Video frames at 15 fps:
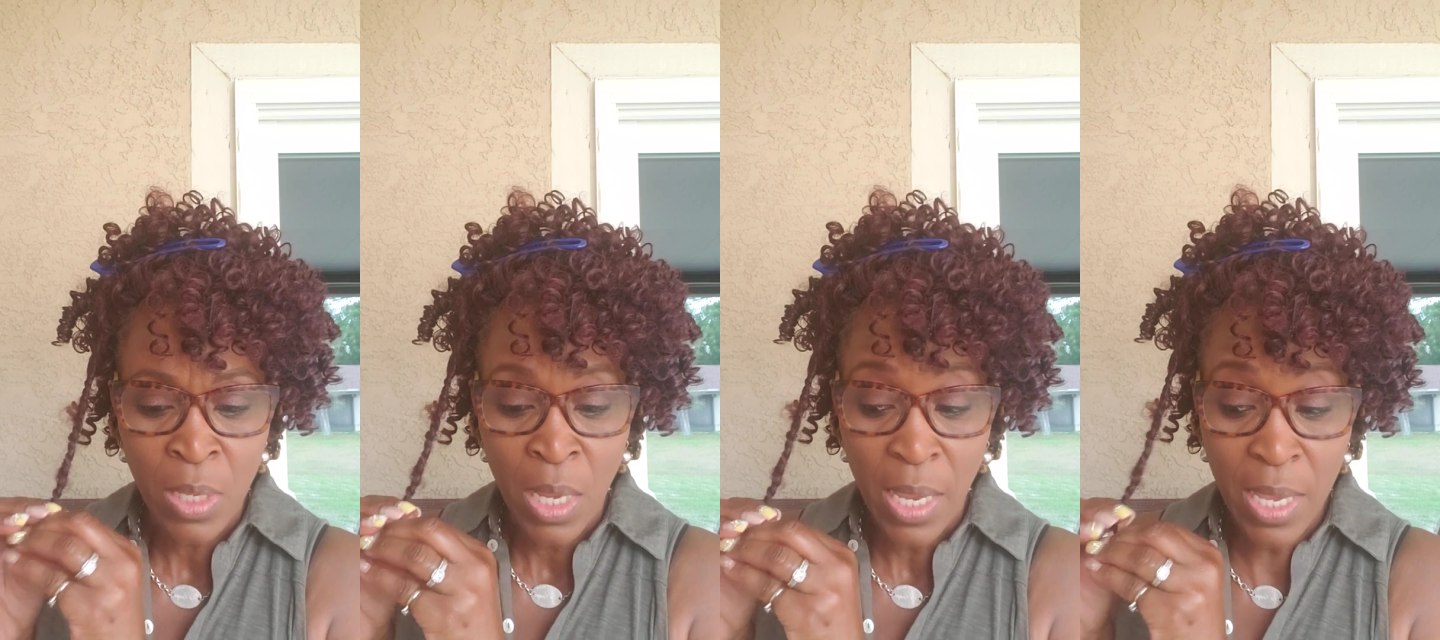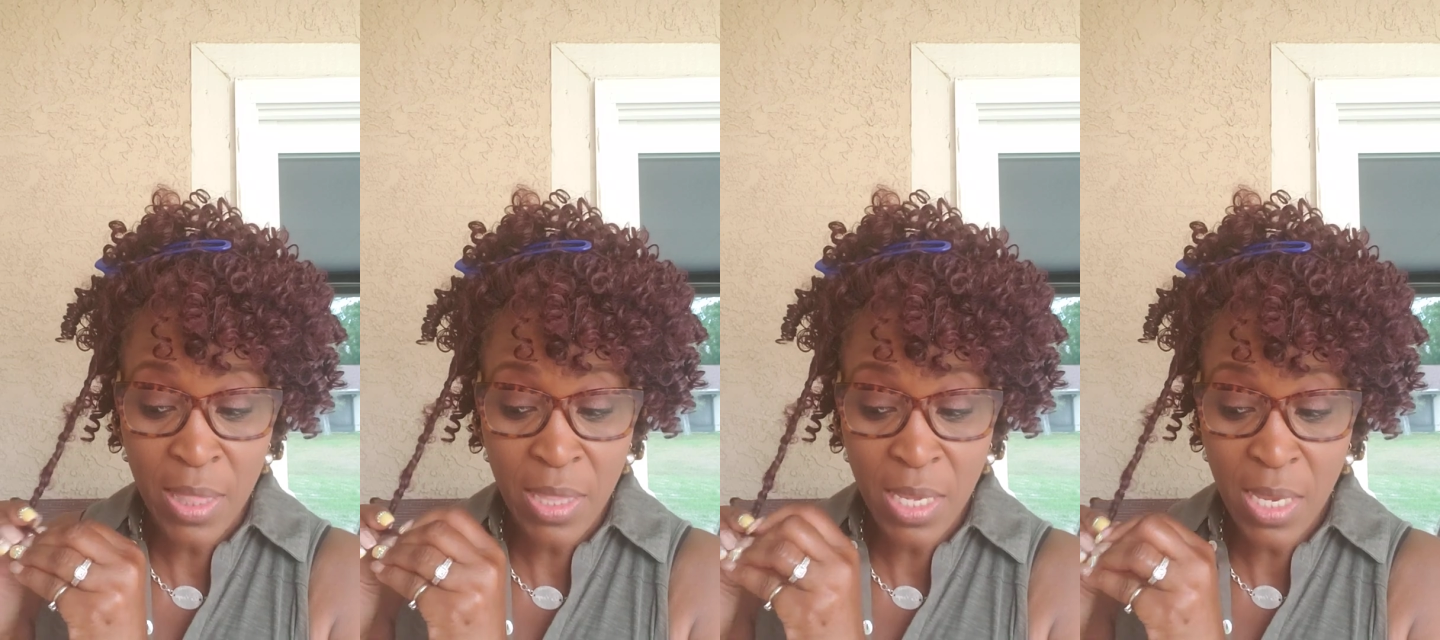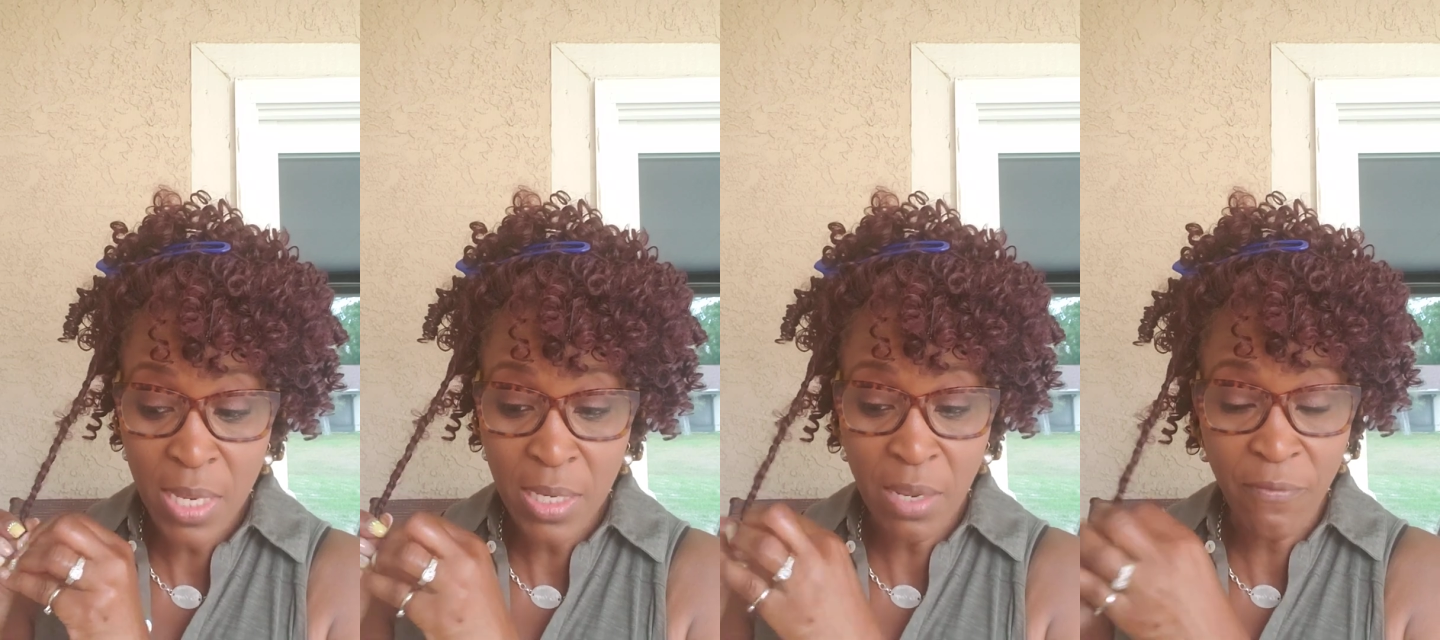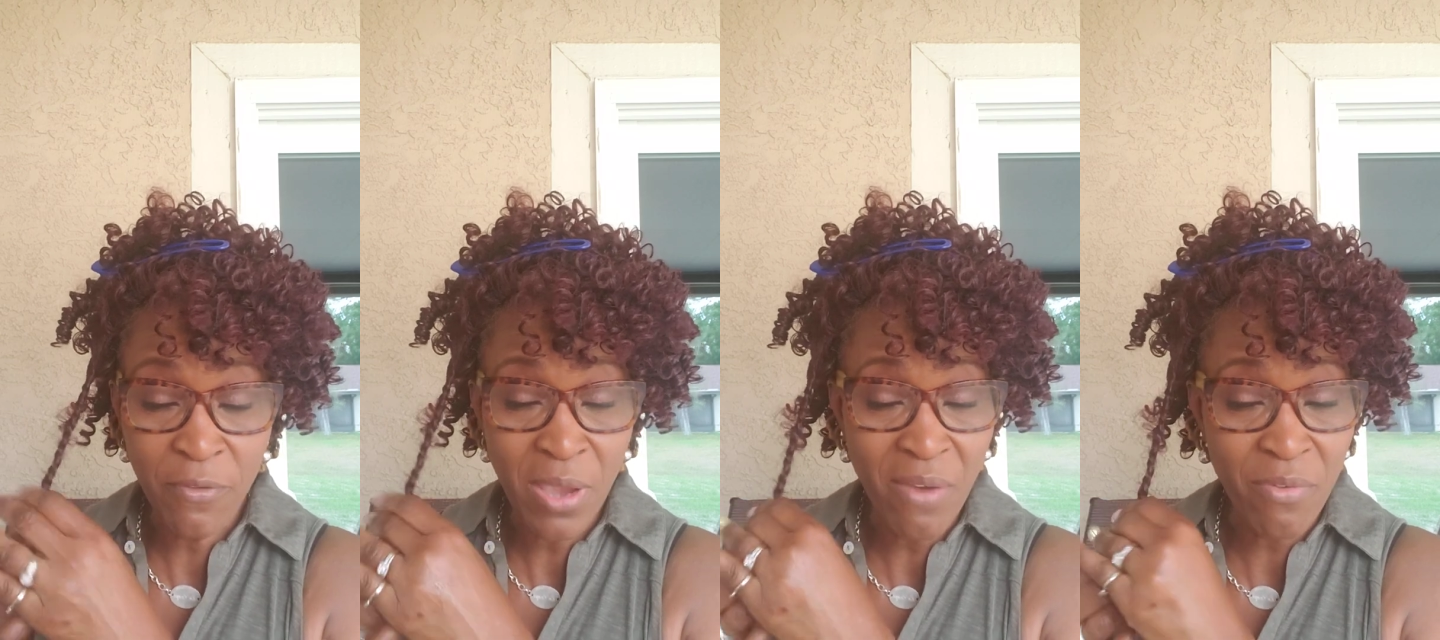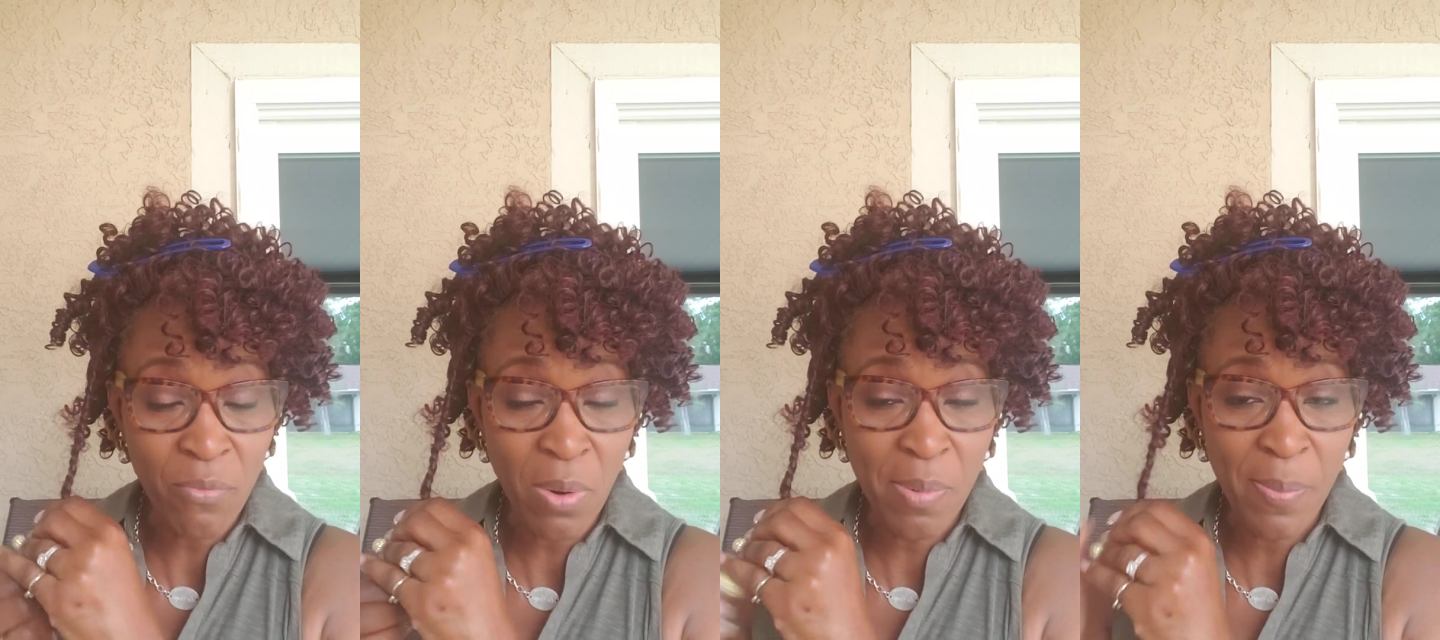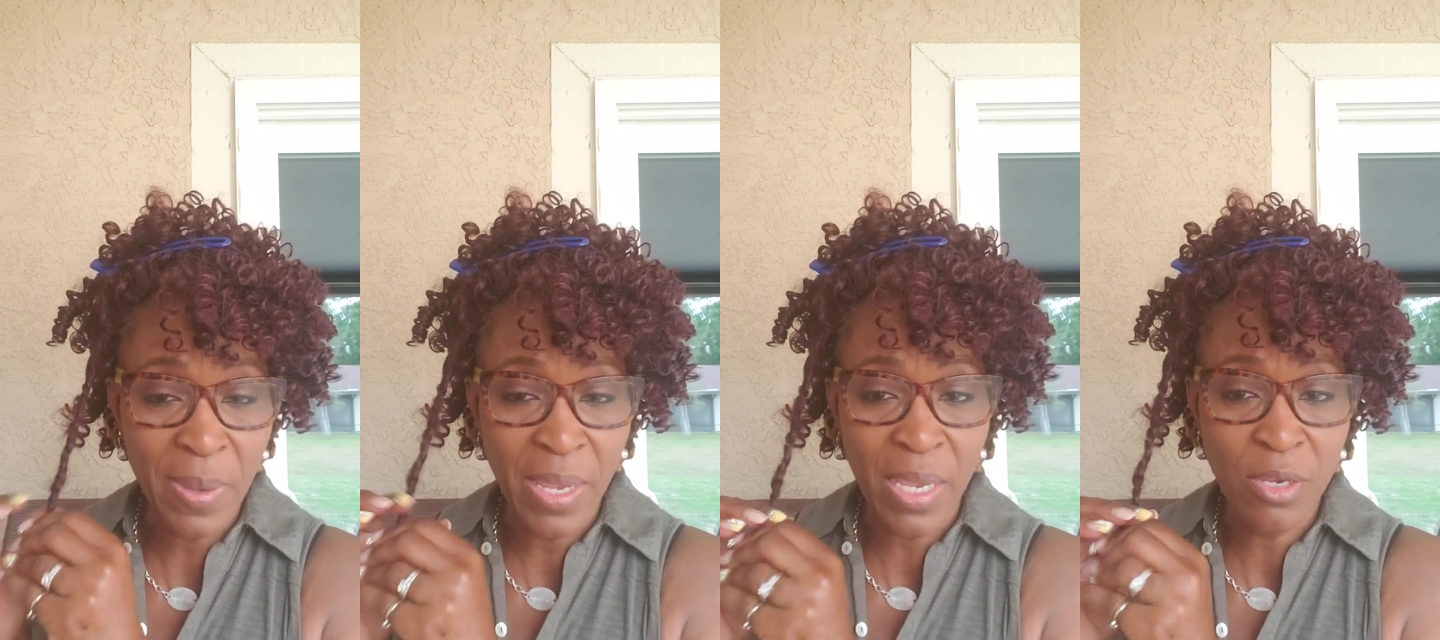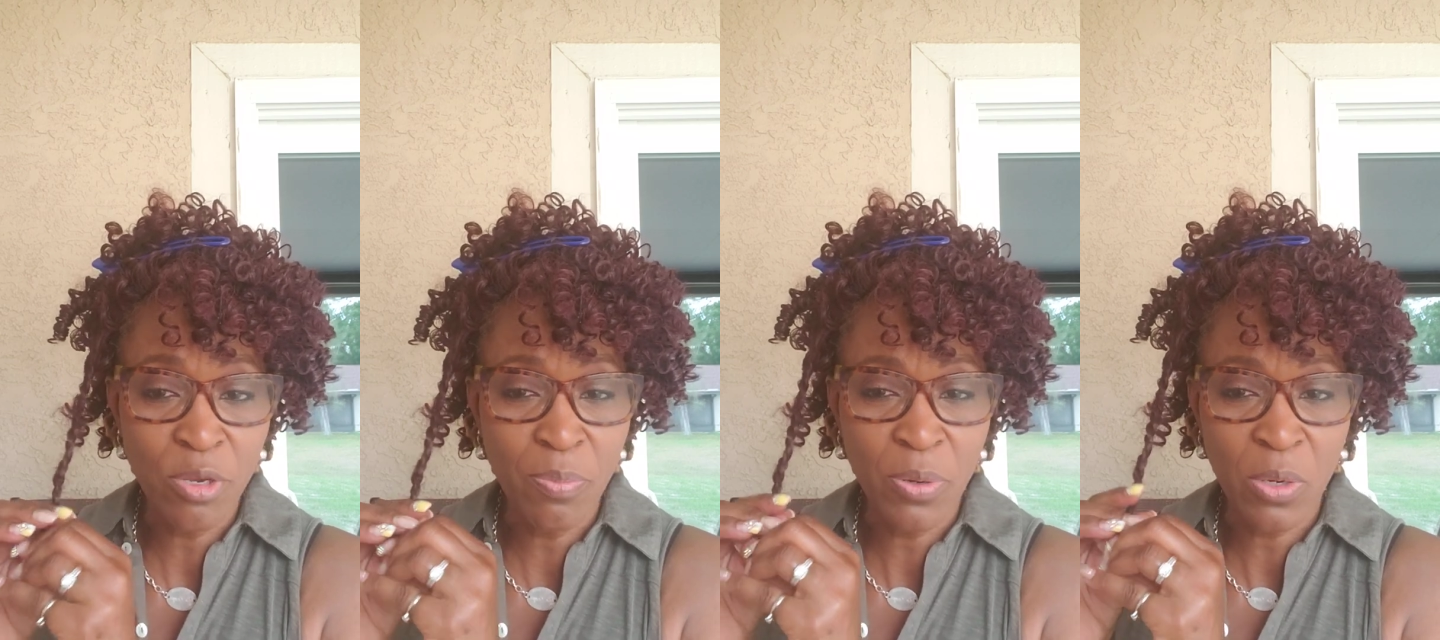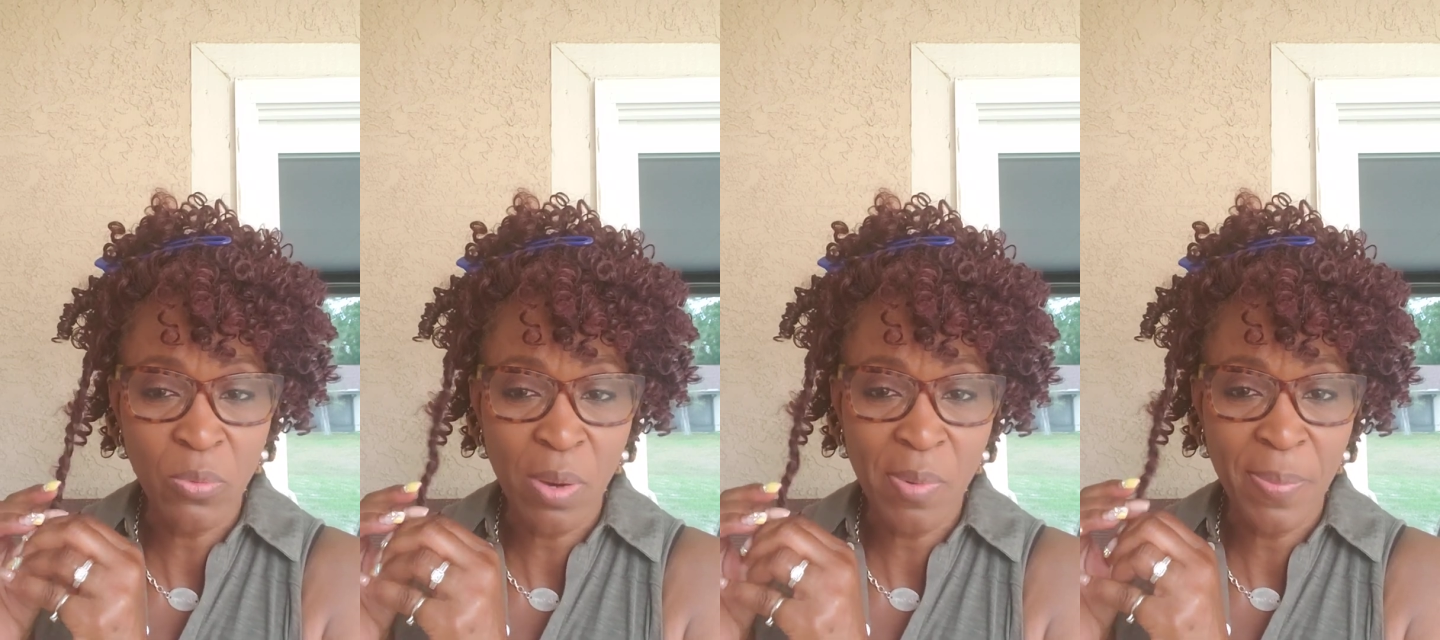And then if you have a rubber band, you
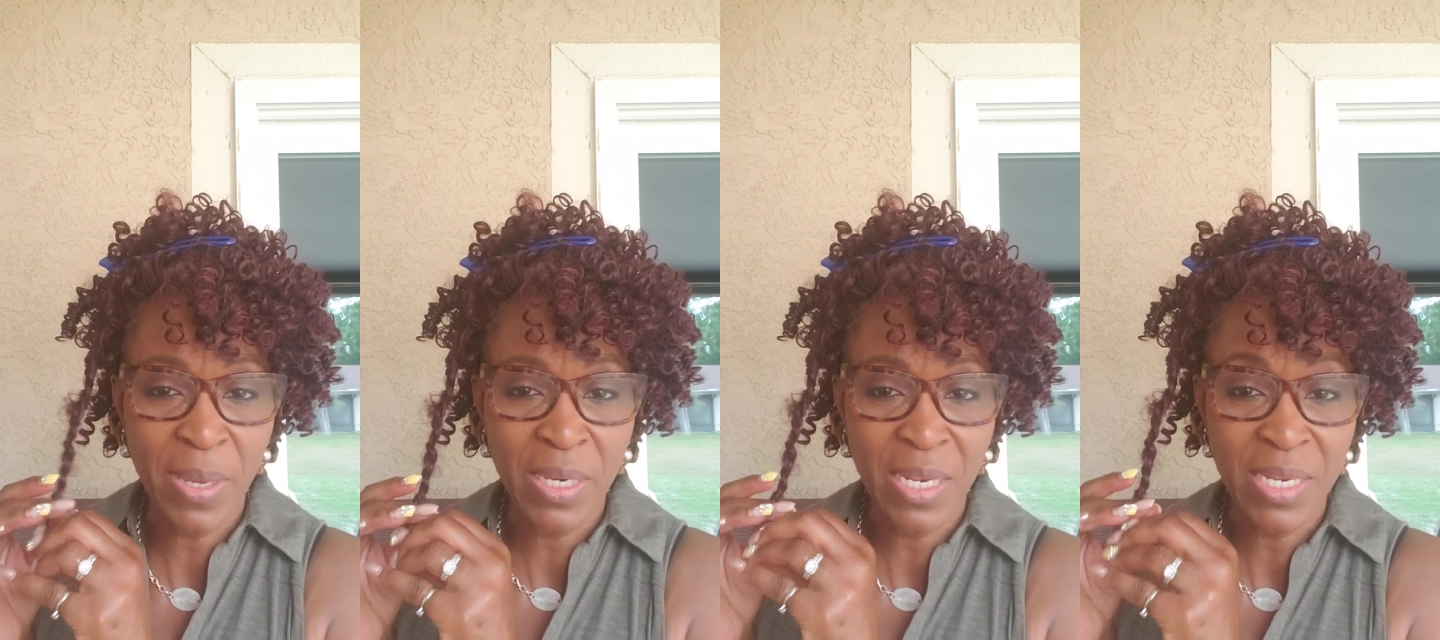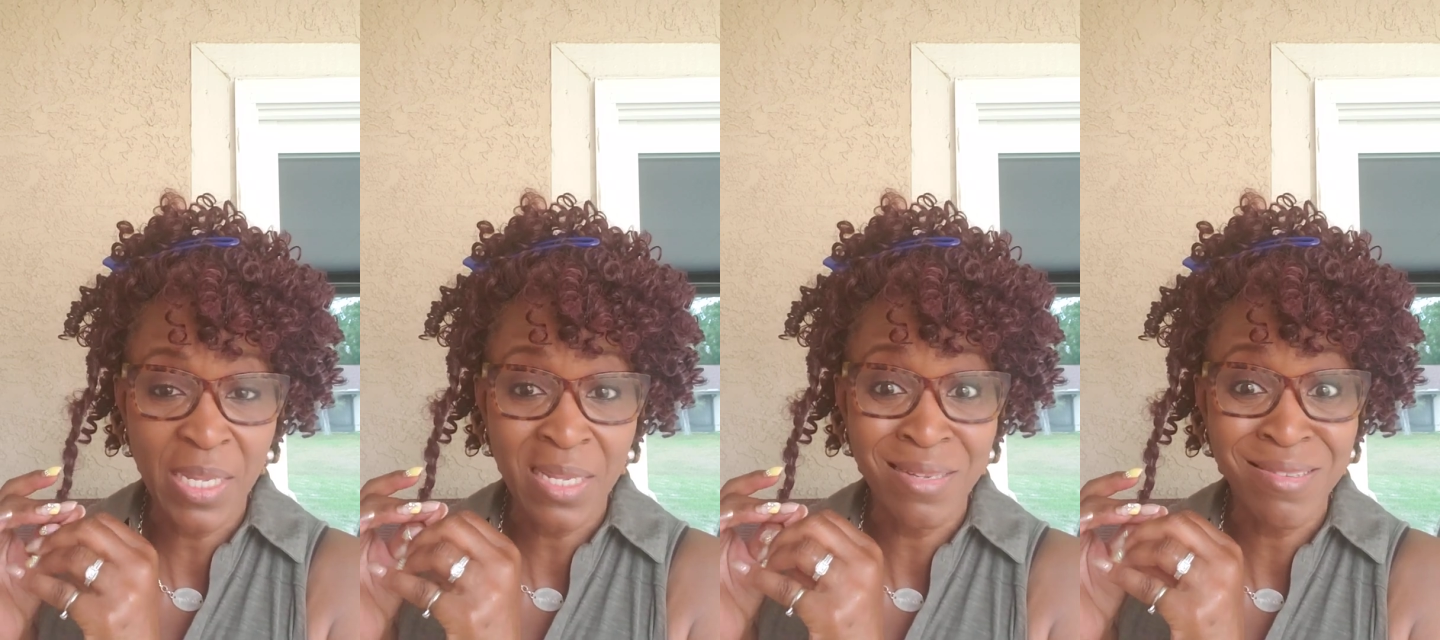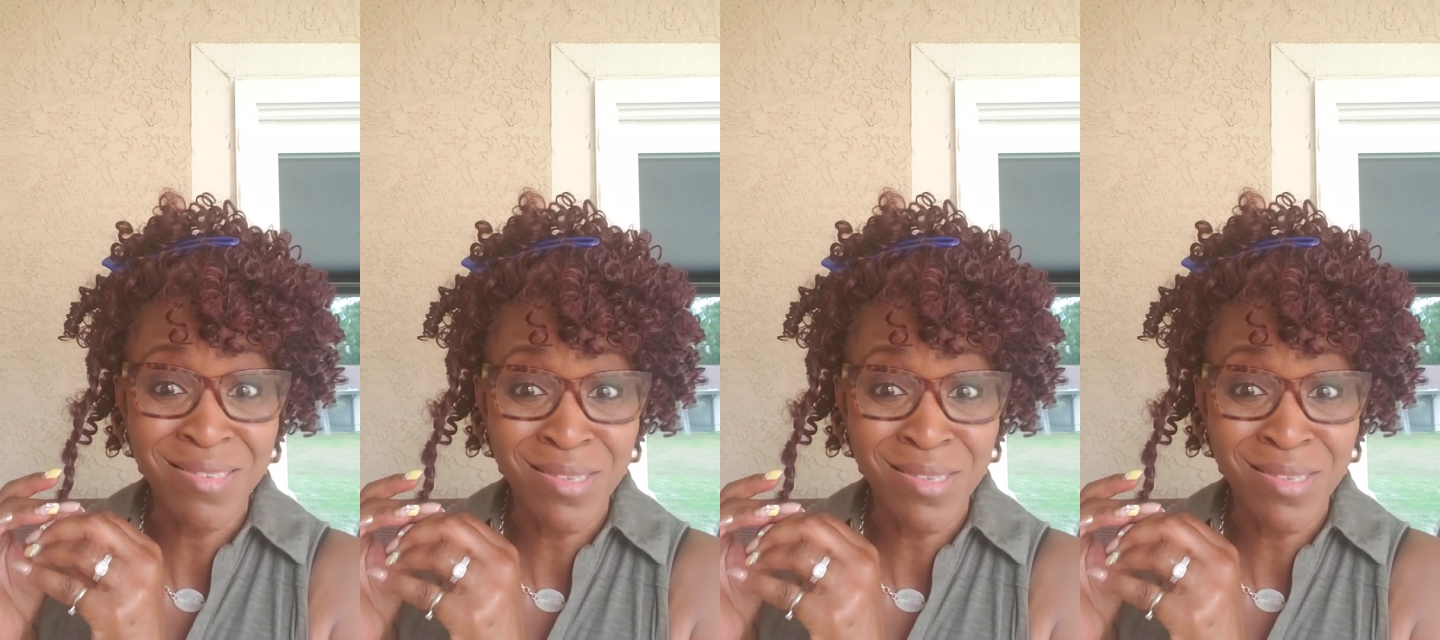put a rubber band at the end.